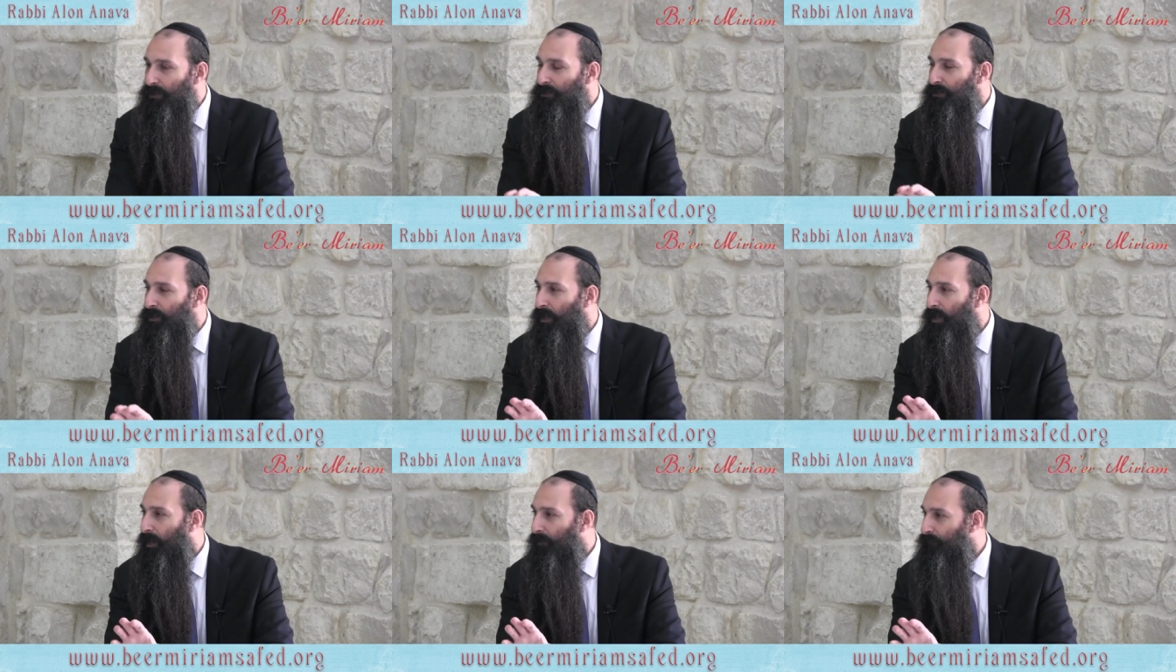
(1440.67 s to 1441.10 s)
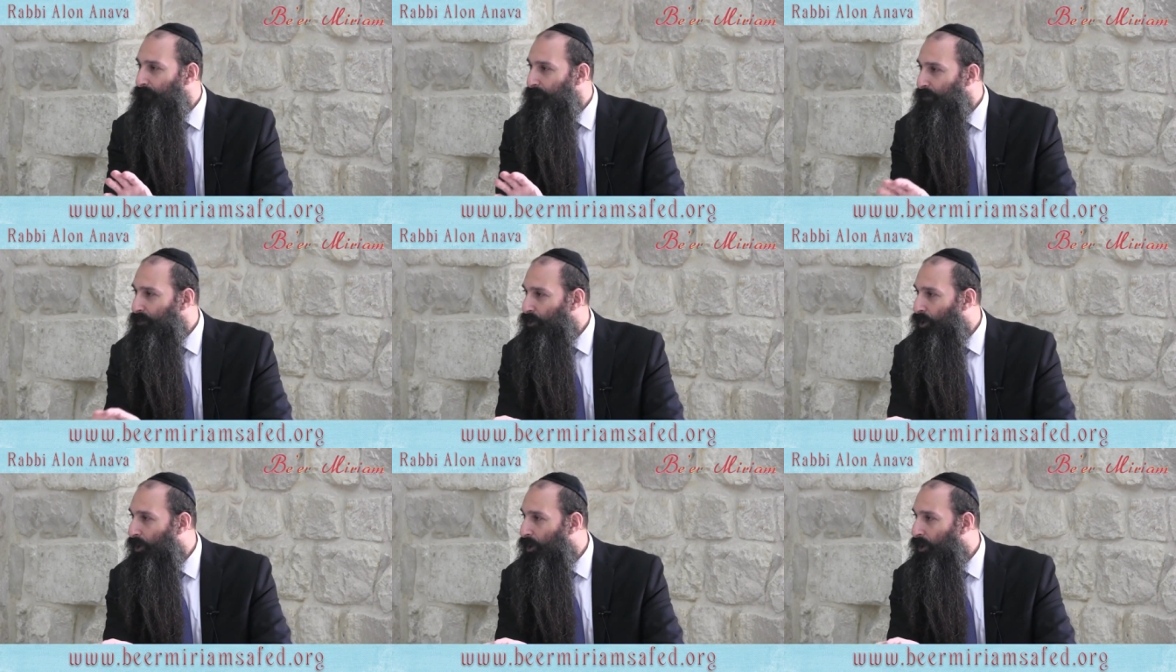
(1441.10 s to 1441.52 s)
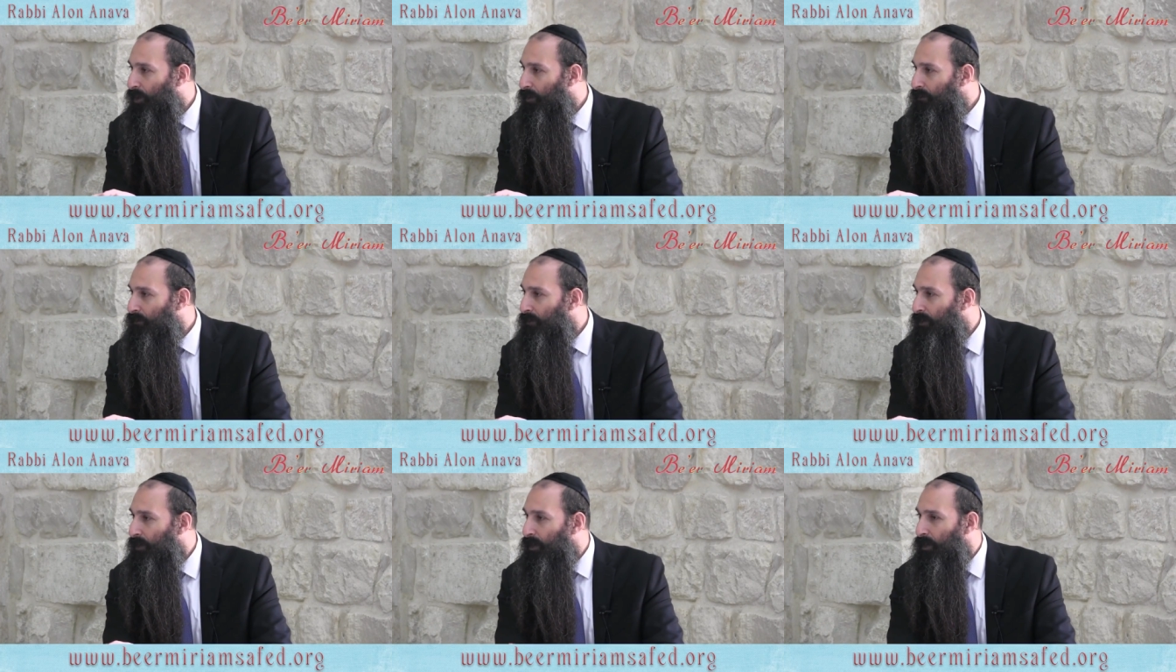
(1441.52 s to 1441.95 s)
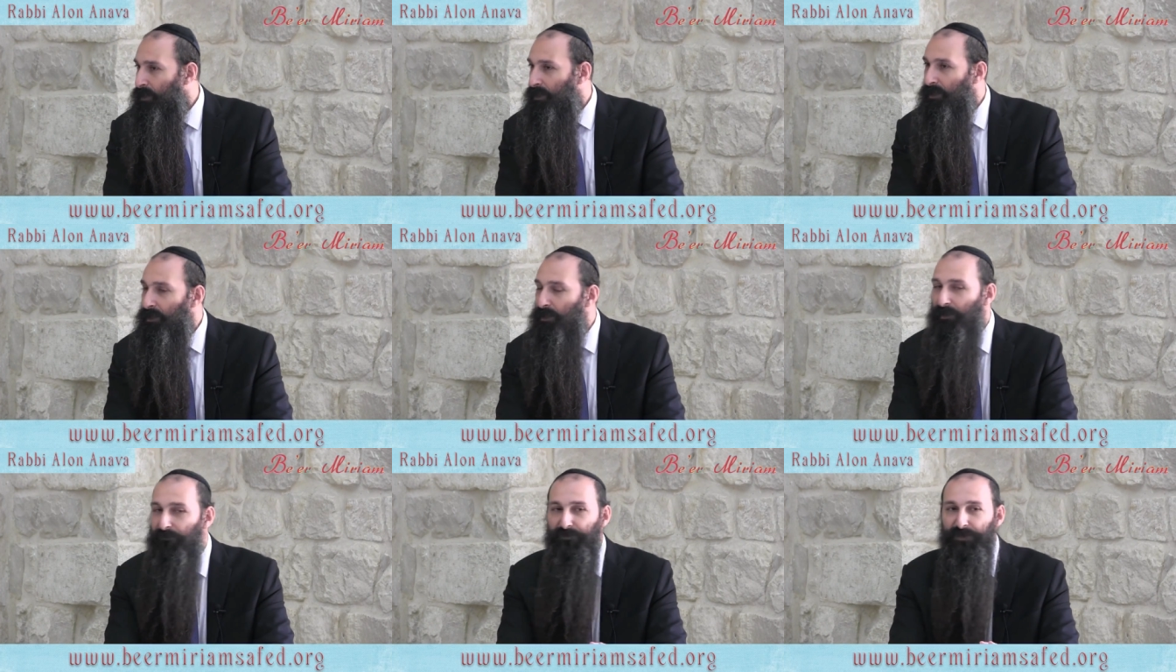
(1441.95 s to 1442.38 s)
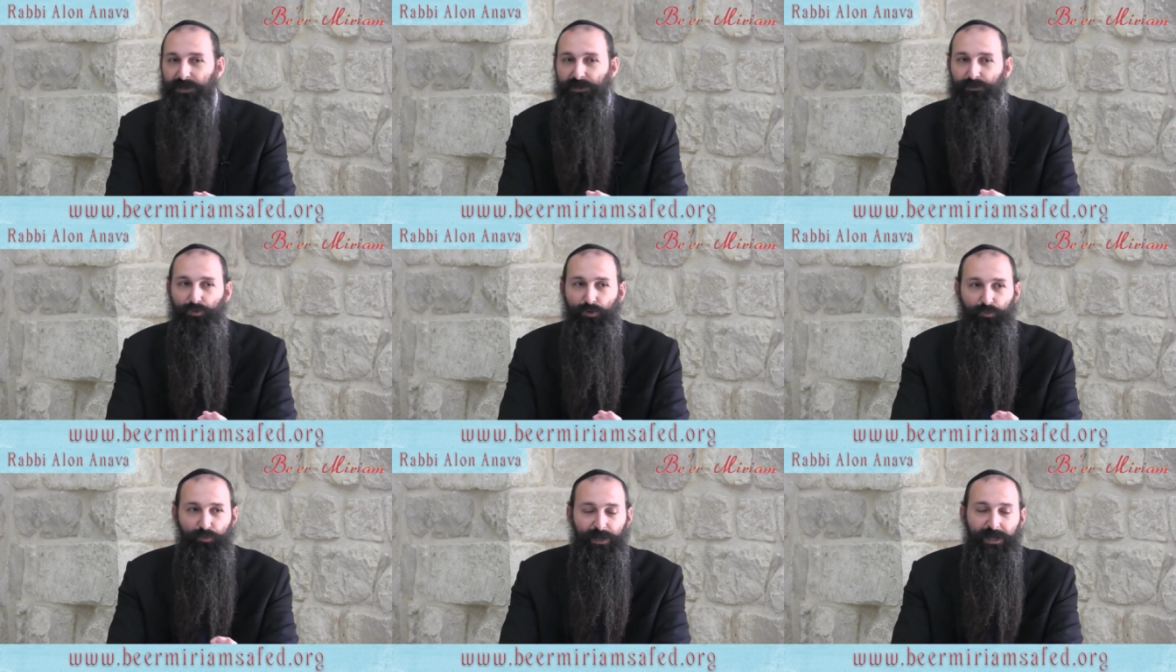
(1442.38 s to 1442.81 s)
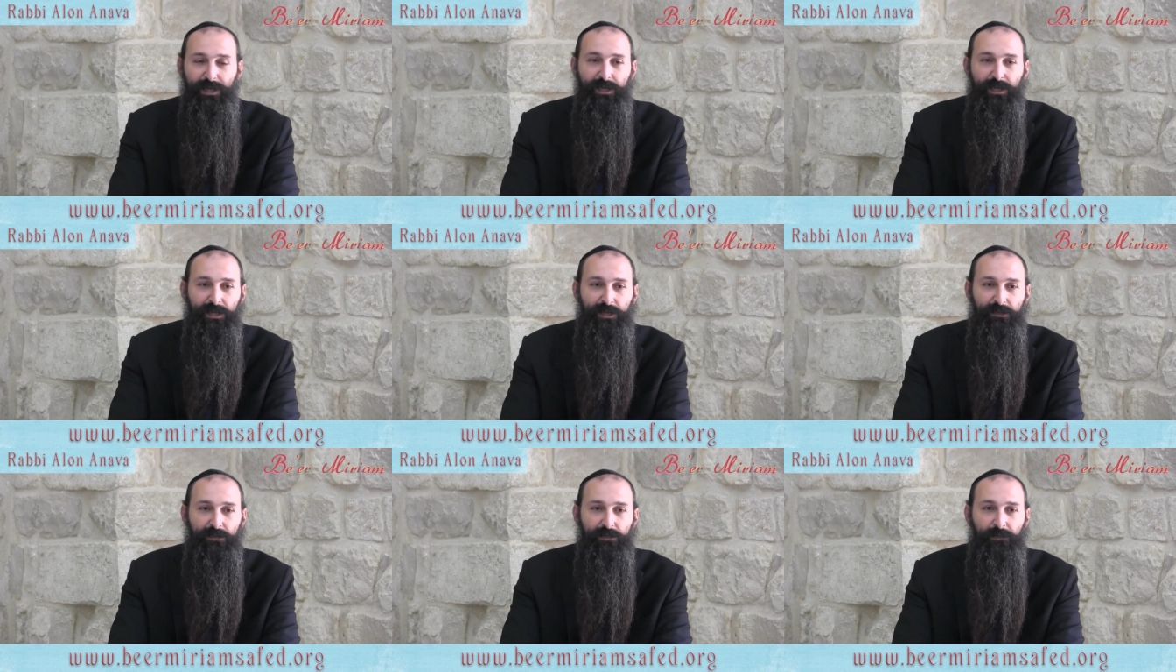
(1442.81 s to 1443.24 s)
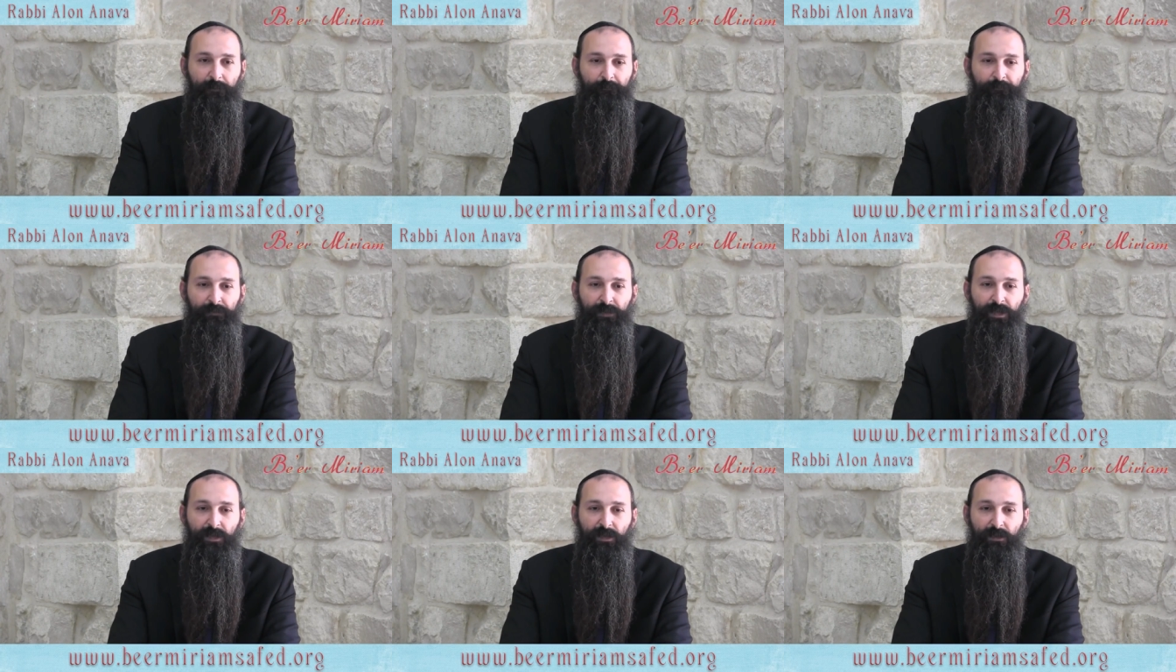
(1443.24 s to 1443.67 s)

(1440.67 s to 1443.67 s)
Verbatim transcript: He's a loving God, He gives us what we need,